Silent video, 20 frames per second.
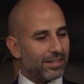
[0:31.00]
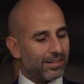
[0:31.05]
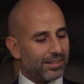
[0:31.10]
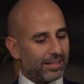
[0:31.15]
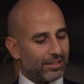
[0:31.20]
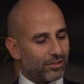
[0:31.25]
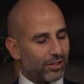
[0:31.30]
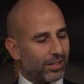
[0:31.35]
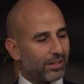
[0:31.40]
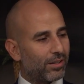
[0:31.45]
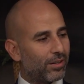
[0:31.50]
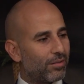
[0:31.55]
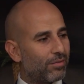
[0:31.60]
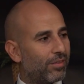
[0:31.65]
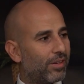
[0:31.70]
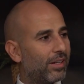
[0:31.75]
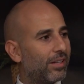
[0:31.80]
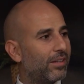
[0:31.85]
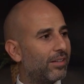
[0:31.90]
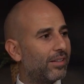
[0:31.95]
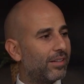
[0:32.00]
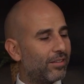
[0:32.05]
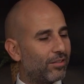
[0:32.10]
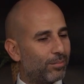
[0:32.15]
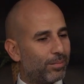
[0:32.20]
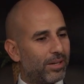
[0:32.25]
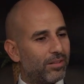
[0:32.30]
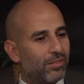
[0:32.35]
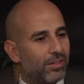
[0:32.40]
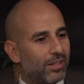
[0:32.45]
The general fund
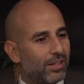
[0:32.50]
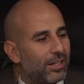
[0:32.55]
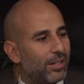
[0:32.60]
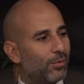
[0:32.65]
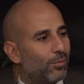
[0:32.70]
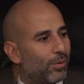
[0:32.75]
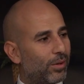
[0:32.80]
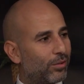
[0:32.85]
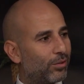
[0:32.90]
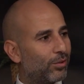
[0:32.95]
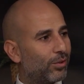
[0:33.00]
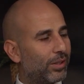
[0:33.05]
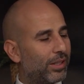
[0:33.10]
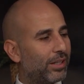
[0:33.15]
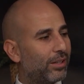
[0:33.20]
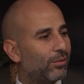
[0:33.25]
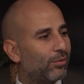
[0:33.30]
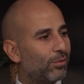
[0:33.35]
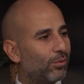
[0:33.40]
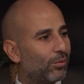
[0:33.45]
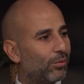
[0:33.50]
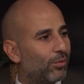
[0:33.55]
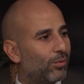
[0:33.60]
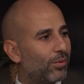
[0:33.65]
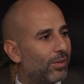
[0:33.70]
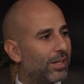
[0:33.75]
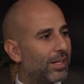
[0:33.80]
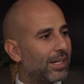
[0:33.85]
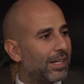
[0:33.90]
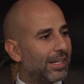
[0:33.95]
is basically what you need
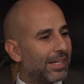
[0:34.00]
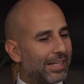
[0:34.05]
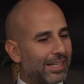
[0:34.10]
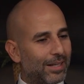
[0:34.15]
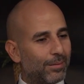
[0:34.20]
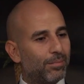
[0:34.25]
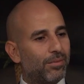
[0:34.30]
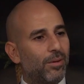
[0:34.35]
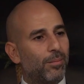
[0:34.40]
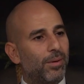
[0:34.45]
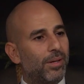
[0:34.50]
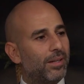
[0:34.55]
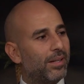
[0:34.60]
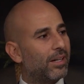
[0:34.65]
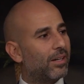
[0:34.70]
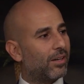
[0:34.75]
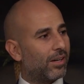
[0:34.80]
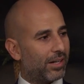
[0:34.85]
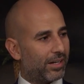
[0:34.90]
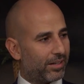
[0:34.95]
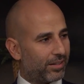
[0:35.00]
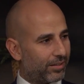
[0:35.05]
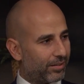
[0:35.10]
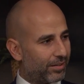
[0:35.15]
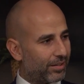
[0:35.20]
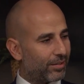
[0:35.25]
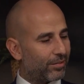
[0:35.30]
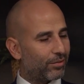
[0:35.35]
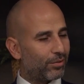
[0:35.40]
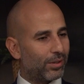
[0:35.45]
to keep the building running.
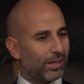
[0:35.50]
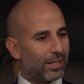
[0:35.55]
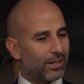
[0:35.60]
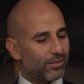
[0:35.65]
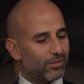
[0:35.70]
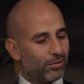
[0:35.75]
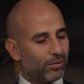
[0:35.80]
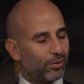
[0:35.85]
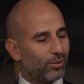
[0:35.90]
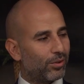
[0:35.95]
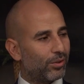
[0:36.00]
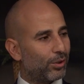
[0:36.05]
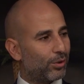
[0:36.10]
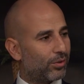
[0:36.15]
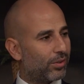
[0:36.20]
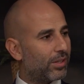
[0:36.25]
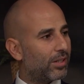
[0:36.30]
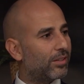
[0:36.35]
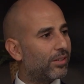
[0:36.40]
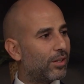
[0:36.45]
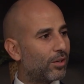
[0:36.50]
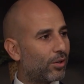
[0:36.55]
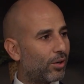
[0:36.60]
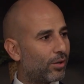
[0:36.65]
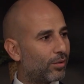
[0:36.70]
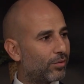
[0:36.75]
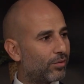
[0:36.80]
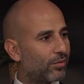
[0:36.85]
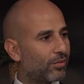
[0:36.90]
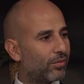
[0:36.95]
So that is your utility
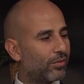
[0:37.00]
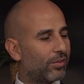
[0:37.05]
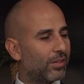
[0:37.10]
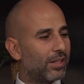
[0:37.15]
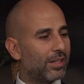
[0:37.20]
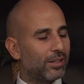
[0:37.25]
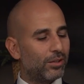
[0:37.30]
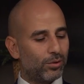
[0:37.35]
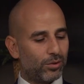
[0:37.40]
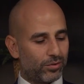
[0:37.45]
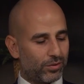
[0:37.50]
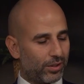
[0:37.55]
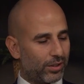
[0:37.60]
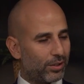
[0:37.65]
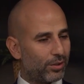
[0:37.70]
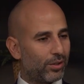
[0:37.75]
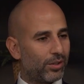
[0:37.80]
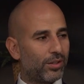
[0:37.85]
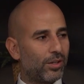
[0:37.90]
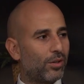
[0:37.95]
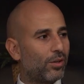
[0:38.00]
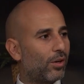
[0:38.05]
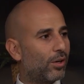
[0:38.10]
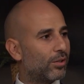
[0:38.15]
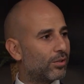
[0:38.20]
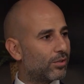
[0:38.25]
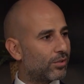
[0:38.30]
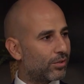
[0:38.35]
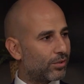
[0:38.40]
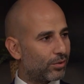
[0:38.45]
costs, your security
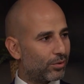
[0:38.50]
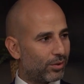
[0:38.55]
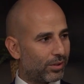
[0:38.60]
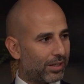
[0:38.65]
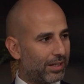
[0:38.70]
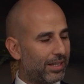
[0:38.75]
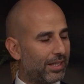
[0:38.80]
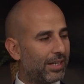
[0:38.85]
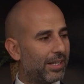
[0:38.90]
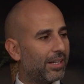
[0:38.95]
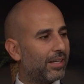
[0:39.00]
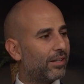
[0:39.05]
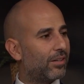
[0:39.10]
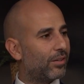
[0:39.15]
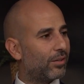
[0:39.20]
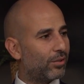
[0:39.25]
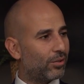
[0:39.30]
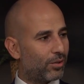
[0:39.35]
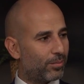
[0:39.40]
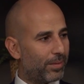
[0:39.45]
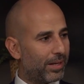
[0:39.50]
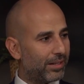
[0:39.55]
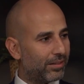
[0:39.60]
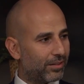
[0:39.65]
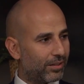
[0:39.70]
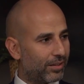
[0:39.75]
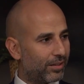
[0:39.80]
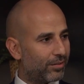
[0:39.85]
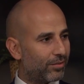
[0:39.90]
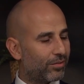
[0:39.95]
costs, your cleaning, your
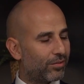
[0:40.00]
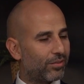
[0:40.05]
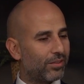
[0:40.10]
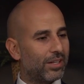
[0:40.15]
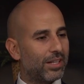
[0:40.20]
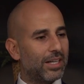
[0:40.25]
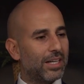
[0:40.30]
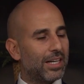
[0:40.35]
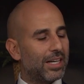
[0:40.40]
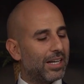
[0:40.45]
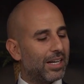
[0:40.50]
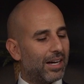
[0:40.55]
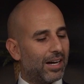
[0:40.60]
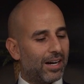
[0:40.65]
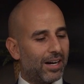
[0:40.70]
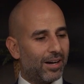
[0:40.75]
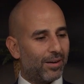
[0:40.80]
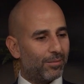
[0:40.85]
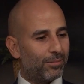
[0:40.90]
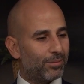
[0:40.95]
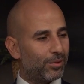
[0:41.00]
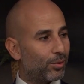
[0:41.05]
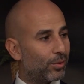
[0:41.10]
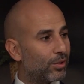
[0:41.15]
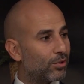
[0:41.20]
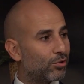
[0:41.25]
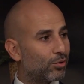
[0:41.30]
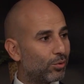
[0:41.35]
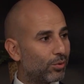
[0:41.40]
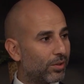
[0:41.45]
maintenance, your
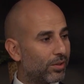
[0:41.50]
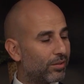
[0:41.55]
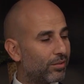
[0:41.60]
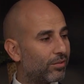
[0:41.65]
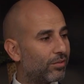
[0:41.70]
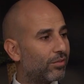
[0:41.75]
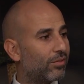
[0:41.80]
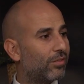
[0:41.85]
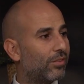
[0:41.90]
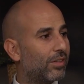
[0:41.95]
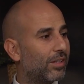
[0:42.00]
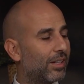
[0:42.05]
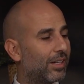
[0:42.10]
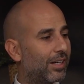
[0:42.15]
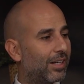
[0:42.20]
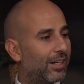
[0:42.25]
insurance,